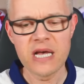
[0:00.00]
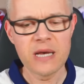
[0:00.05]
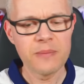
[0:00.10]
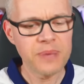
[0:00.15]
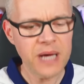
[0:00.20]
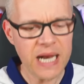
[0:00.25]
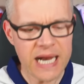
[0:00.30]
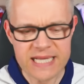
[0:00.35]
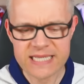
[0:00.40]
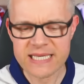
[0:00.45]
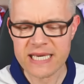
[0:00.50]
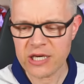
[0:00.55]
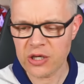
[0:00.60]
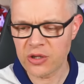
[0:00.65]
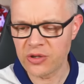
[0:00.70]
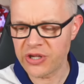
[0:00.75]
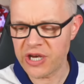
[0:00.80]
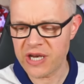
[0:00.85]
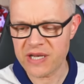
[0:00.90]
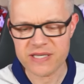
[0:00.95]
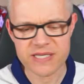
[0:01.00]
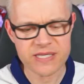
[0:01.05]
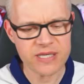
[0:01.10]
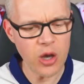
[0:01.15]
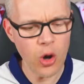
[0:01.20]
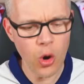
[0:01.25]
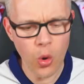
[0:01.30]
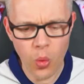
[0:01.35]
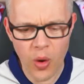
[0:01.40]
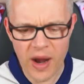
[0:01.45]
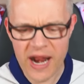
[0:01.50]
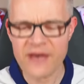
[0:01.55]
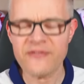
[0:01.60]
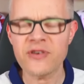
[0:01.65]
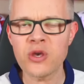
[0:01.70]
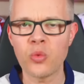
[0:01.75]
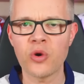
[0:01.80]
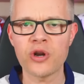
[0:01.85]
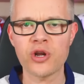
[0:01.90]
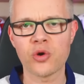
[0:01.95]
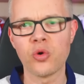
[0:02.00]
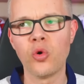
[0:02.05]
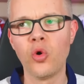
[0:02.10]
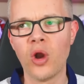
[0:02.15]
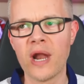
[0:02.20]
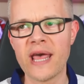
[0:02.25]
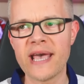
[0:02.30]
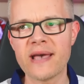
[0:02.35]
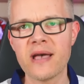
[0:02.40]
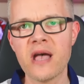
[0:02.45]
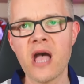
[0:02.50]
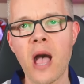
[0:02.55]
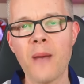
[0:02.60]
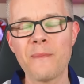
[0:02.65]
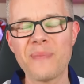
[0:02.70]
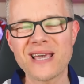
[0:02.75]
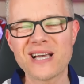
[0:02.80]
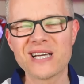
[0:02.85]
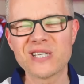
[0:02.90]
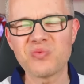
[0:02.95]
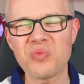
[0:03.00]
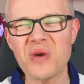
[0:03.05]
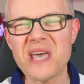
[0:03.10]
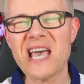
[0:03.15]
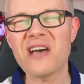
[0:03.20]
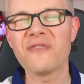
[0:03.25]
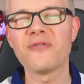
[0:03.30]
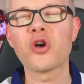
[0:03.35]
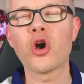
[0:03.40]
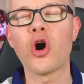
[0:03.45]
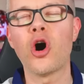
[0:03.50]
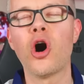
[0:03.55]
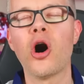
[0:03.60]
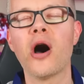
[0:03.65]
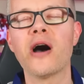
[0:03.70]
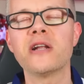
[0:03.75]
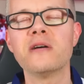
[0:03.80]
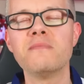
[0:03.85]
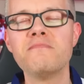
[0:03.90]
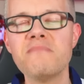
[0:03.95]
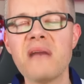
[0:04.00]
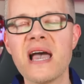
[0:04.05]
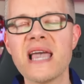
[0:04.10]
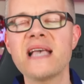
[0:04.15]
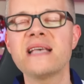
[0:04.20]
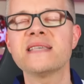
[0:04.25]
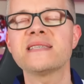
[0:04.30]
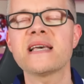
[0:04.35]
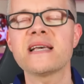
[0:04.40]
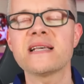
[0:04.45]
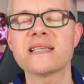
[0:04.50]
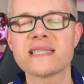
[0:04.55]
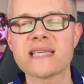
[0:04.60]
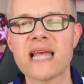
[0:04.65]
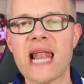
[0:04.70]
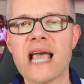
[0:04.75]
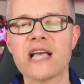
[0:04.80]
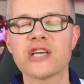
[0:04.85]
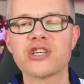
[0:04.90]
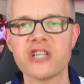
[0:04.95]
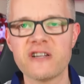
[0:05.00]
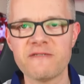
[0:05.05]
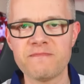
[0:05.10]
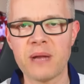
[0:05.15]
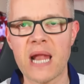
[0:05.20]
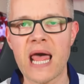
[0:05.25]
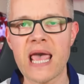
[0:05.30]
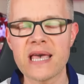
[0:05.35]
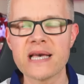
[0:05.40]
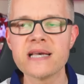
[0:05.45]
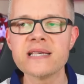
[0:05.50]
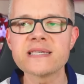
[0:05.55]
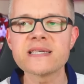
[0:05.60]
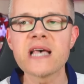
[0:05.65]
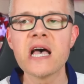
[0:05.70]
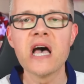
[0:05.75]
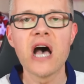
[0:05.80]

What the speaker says: politicalness, or whatever you want to call it, because we have got an amazing selection of players.